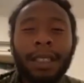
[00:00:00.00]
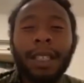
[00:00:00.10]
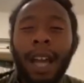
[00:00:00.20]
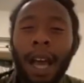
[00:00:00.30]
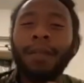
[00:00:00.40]

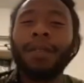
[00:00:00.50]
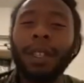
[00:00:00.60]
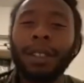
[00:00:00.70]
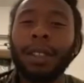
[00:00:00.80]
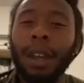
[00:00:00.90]

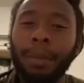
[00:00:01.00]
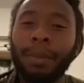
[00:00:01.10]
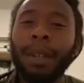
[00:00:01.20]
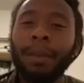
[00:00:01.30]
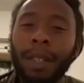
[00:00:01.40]
conflict start,
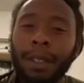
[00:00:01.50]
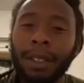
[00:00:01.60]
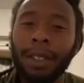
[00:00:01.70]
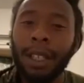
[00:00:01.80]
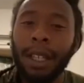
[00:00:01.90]
pretty
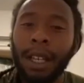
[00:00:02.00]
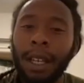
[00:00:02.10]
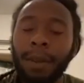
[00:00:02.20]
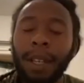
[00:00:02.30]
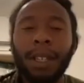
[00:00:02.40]
much?
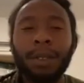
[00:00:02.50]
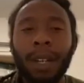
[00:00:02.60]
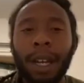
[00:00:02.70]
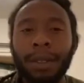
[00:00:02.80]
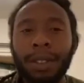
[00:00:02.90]
Because
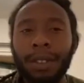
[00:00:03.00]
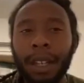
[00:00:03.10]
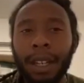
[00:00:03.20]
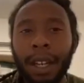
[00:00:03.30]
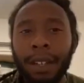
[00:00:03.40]
what I was
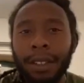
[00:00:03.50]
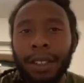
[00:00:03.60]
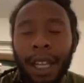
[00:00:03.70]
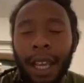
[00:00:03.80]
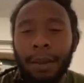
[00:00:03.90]
trying to
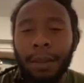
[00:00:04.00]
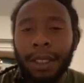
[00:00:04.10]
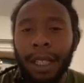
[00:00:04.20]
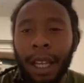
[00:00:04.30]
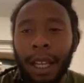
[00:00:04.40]
understand was
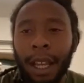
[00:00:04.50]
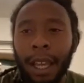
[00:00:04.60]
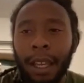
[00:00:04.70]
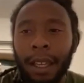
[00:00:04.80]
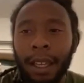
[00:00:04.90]
that,
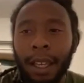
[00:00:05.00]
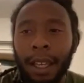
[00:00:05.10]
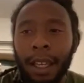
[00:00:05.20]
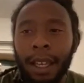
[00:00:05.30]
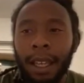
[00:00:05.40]
like,
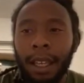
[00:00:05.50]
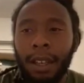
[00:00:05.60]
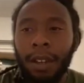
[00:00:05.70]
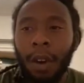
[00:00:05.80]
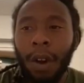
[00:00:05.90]

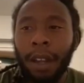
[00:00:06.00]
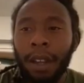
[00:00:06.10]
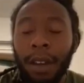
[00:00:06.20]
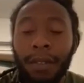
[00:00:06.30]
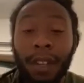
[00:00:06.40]
you know, I
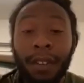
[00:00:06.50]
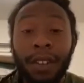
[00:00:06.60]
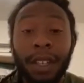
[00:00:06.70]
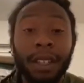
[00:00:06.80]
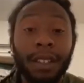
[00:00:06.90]
love
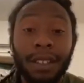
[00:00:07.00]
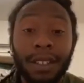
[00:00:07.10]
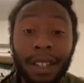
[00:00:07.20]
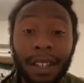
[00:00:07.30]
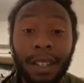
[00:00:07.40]
living in the
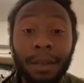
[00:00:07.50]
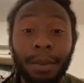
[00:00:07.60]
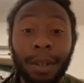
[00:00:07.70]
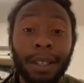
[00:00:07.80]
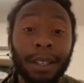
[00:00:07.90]
city,
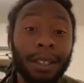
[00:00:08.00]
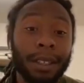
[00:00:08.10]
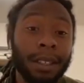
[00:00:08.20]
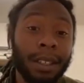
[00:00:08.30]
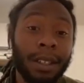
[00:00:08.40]
but,
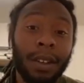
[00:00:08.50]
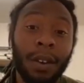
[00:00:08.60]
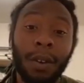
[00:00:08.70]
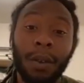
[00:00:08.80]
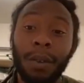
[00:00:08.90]
you
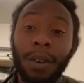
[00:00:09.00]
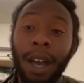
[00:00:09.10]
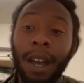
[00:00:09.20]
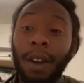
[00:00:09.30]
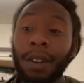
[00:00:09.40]
know,
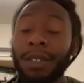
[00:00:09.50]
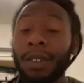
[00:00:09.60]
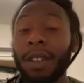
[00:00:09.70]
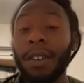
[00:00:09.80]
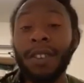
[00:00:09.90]
I also
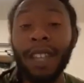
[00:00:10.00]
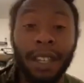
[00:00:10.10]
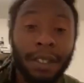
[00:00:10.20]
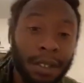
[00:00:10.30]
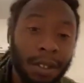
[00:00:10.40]
love
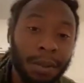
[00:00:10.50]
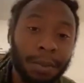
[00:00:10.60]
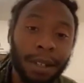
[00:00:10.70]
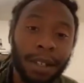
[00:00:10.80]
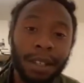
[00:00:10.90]
nature,
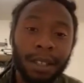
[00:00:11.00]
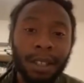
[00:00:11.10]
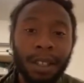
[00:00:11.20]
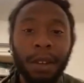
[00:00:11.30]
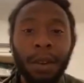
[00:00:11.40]
but,
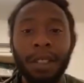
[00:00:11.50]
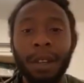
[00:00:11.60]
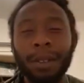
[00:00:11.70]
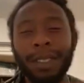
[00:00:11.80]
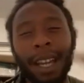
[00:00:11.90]
you know,
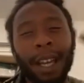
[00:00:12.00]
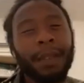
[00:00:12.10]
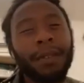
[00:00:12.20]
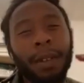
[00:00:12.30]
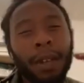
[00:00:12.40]
there was kind
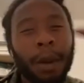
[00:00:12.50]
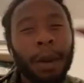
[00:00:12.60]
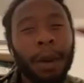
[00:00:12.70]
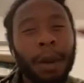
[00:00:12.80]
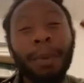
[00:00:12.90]
of a
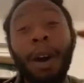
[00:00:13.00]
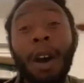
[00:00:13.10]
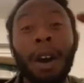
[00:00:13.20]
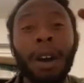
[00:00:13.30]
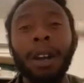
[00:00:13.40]

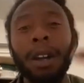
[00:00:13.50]
bar